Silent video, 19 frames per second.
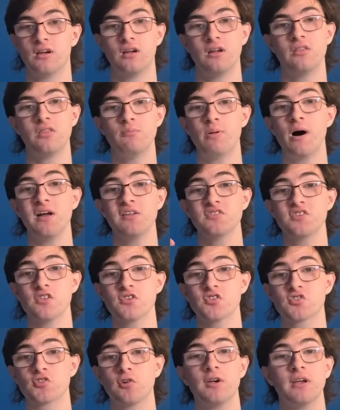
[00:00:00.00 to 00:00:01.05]
The buttons on the
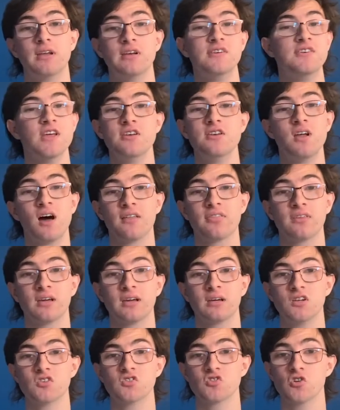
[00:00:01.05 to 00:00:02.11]
screen did nothing.
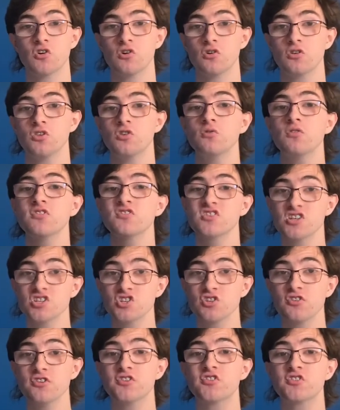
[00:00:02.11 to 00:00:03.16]
So you
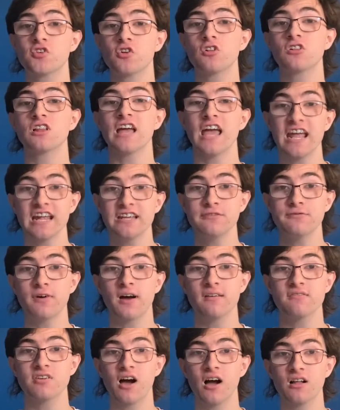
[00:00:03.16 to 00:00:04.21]
essentially stole
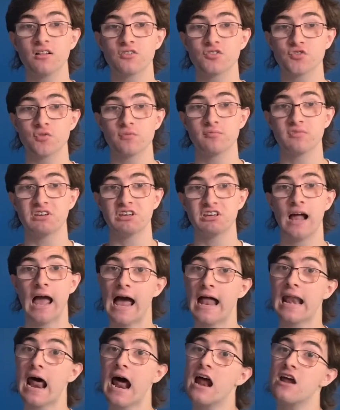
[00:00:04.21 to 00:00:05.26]
$85 from me,
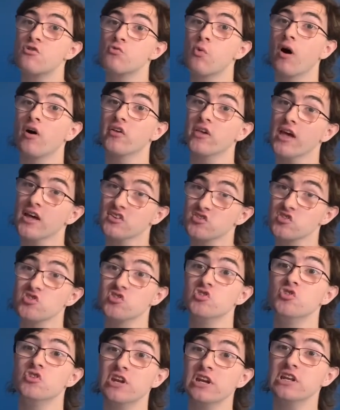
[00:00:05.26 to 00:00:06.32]
and while yes,
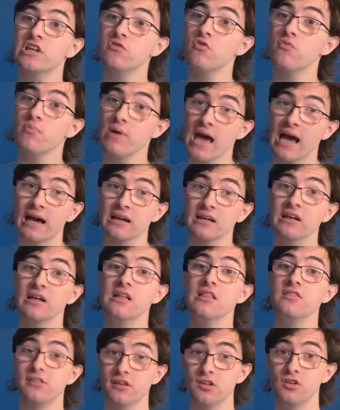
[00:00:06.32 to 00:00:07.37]
you did give it back,
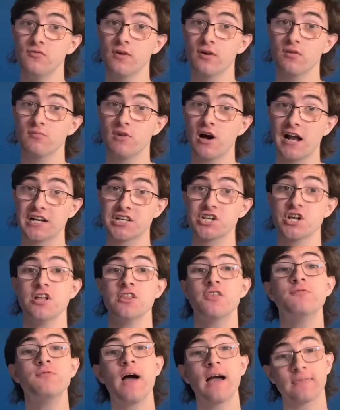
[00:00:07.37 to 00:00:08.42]
Thank you very much.
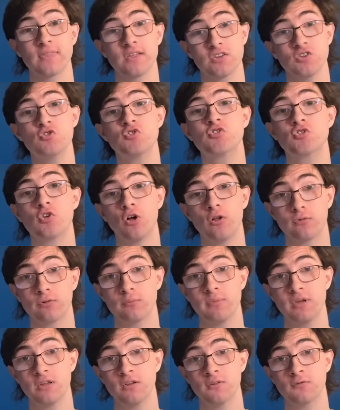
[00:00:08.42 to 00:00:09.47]
The fact that you stole from
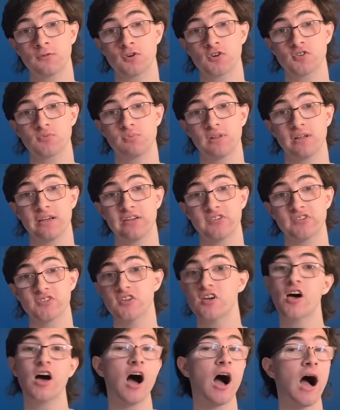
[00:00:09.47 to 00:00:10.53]
me in the first place,
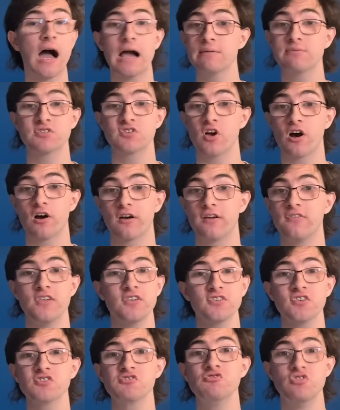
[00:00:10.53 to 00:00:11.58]
I'm sorry.
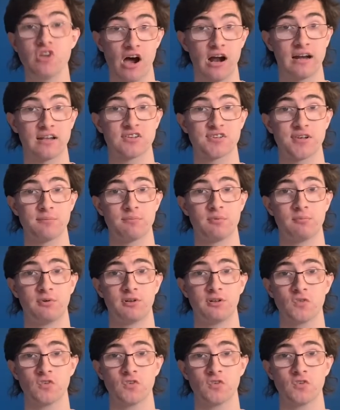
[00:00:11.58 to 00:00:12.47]
This is not acceptable.